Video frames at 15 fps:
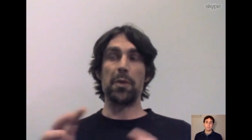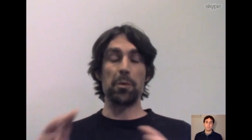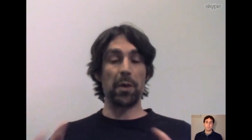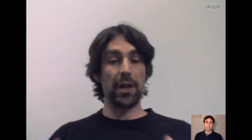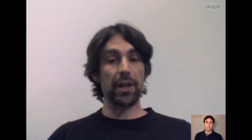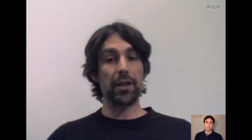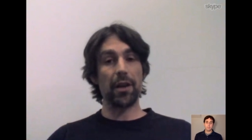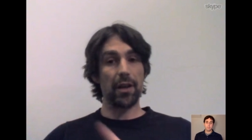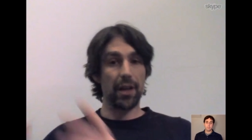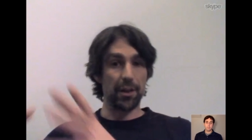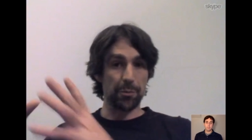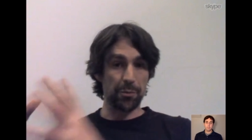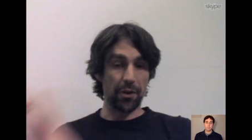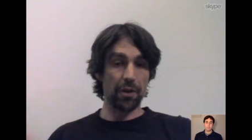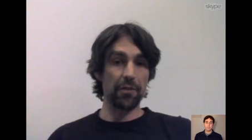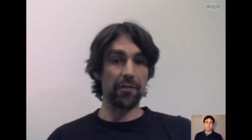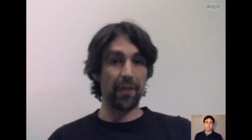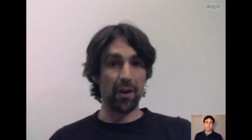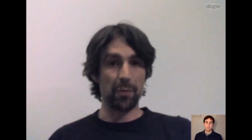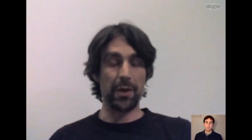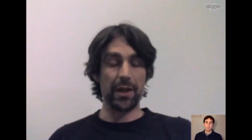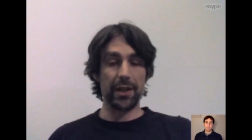But when you go to his
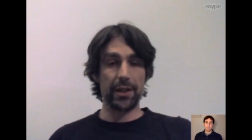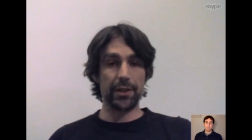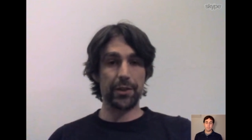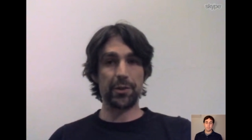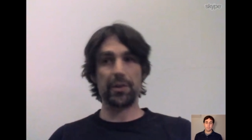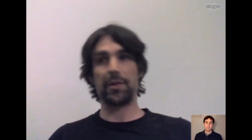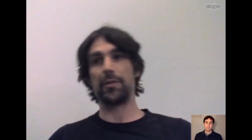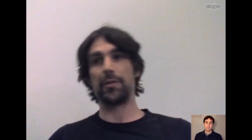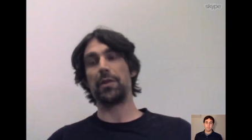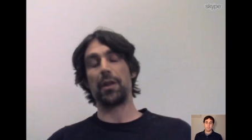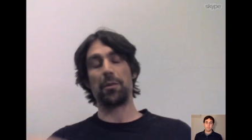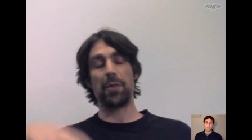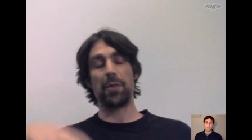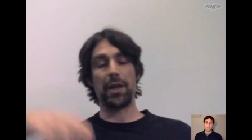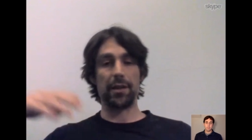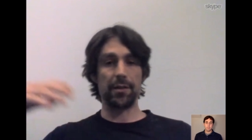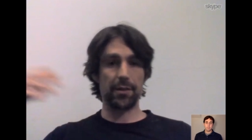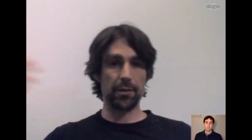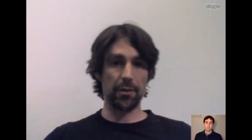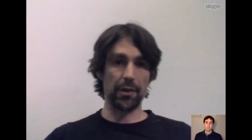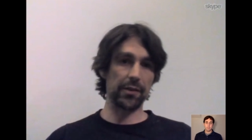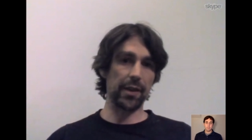profile page, is where you can
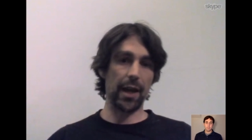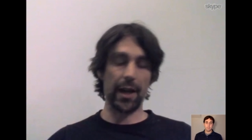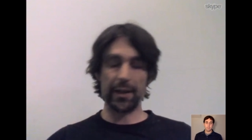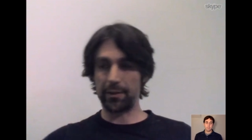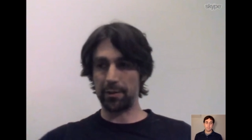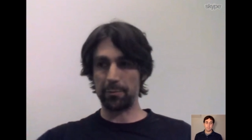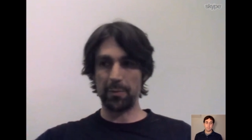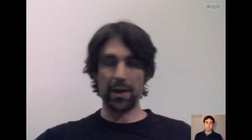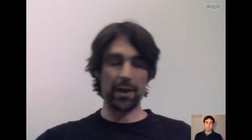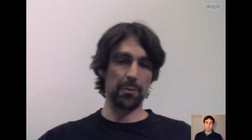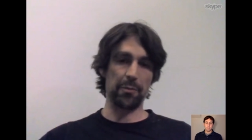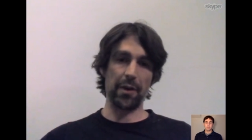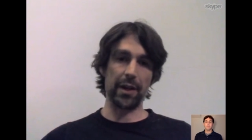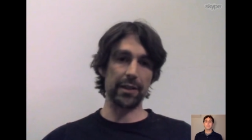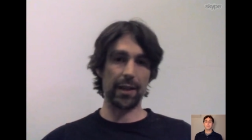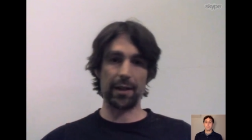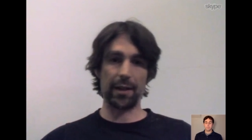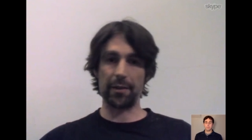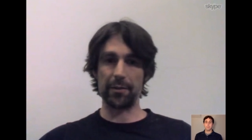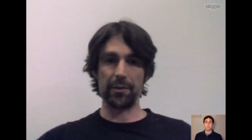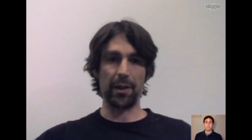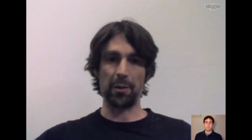see all the stats about the
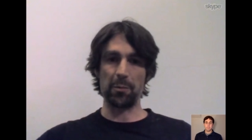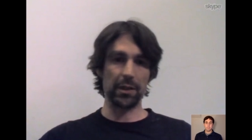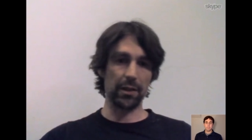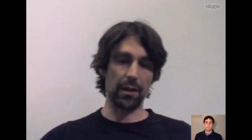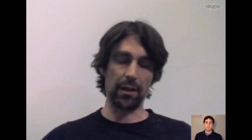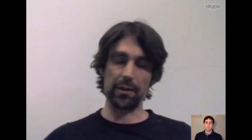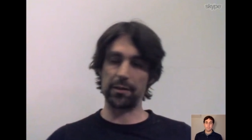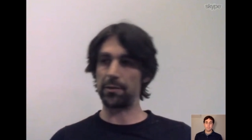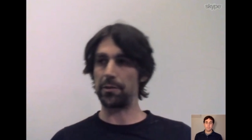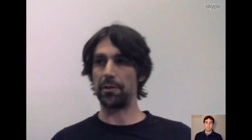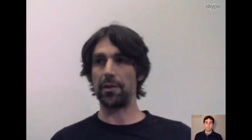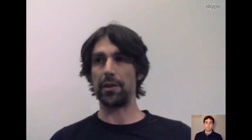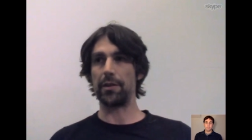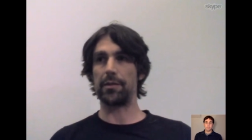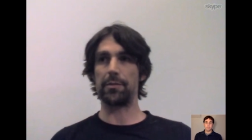breakdown, win loss, all